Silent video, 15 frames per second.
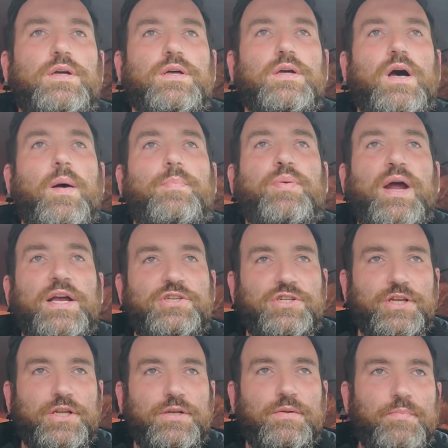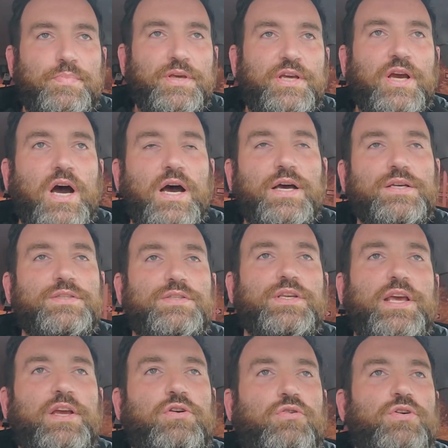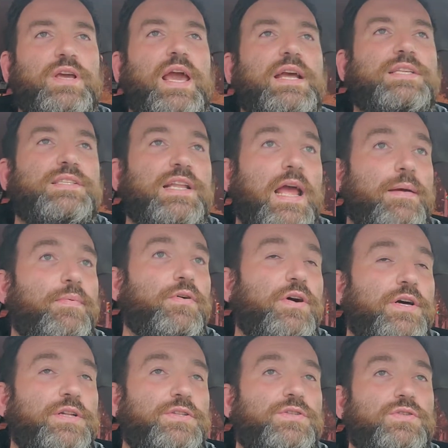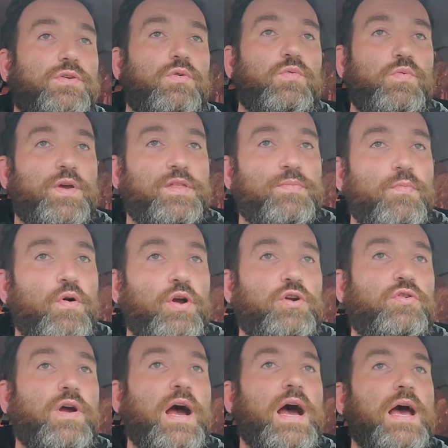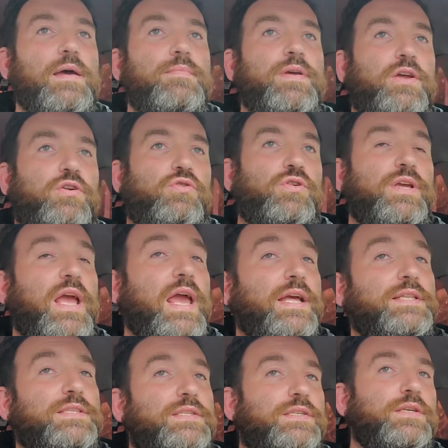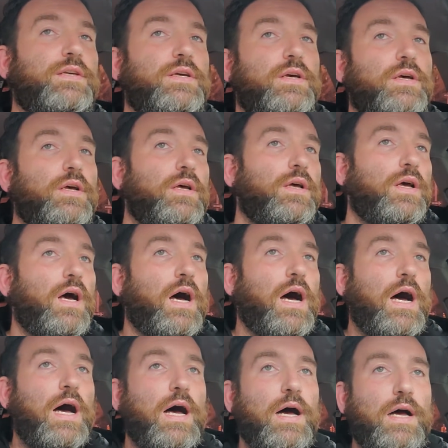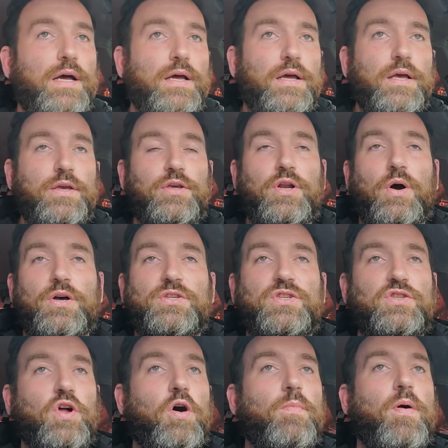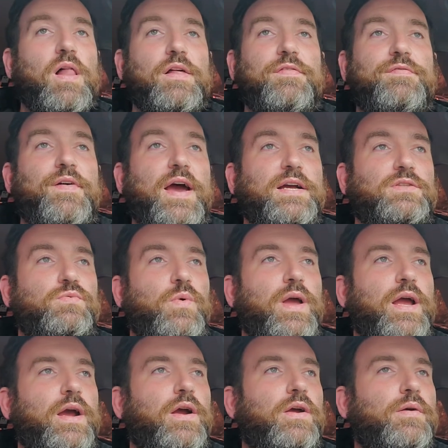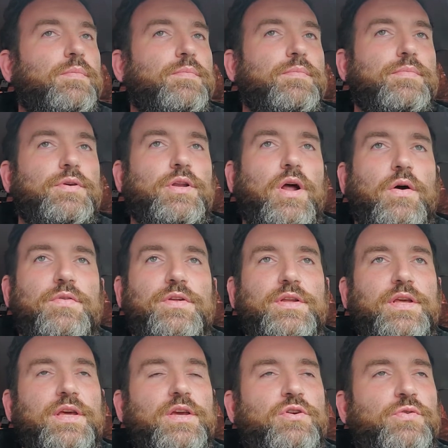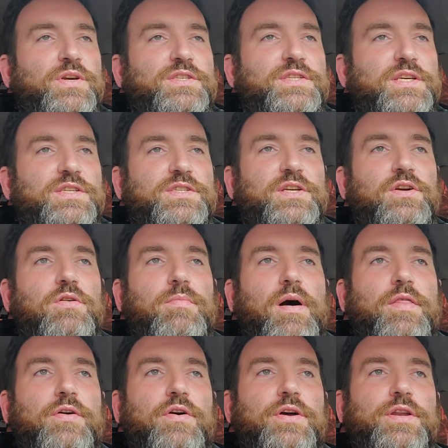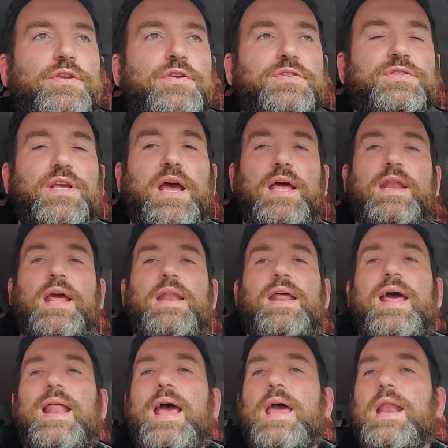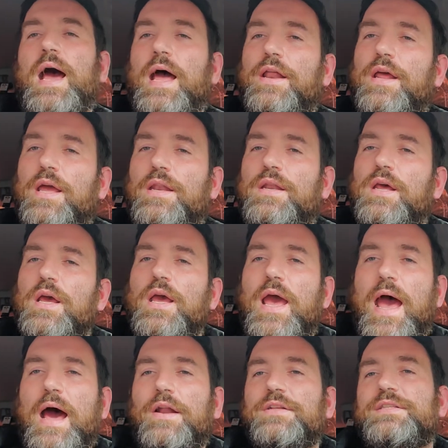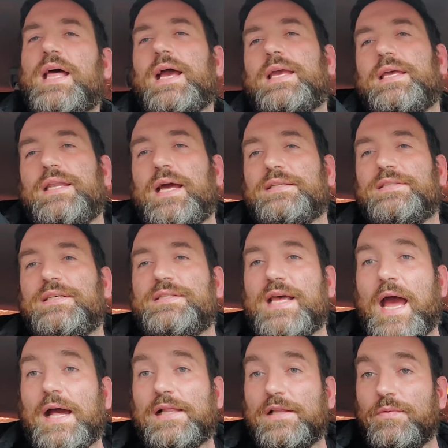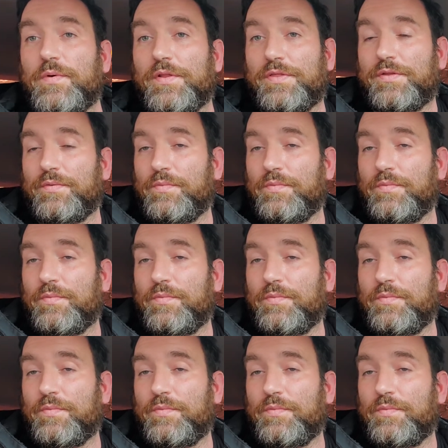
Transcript: oppression, because it creates neighborhoods with more crime. It creates a snowball effect where the increasing single motherhood, and how does that connect exactly with